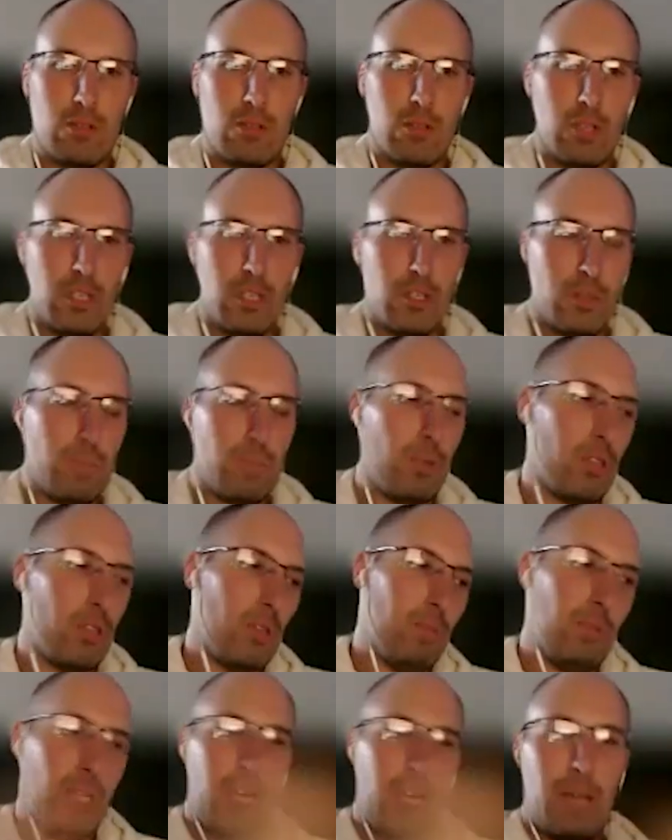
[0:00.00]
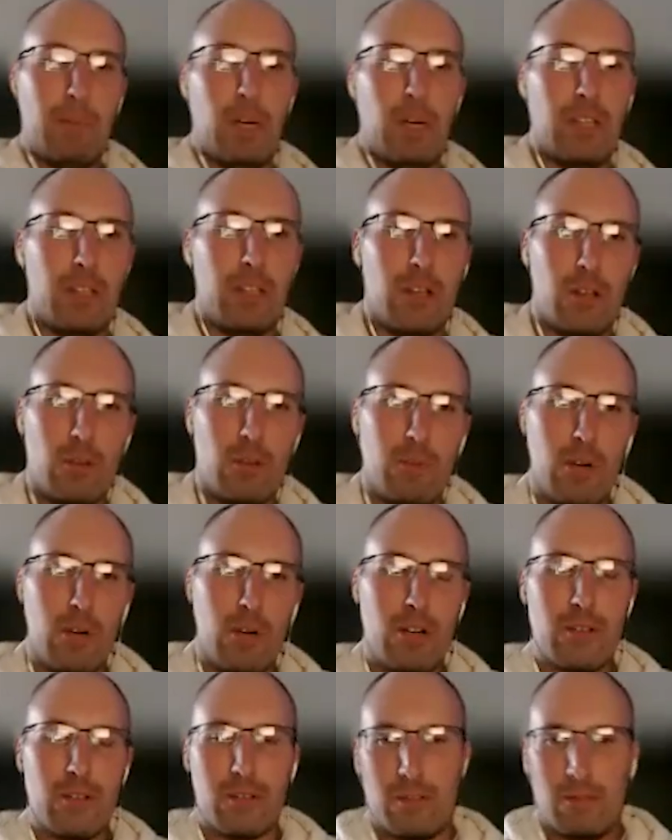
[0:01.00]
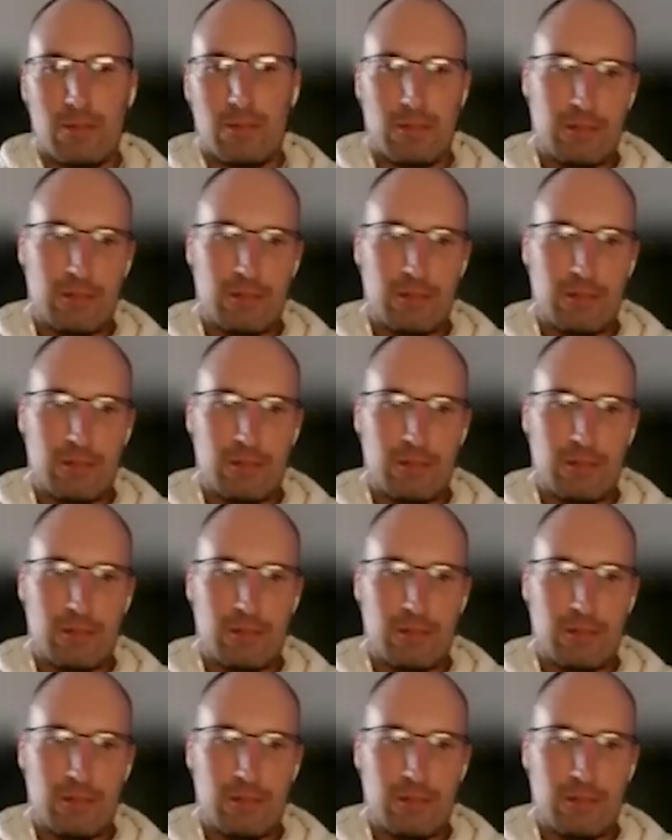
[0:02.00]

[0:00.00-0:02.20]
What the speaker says: So they just put the blame on the other person.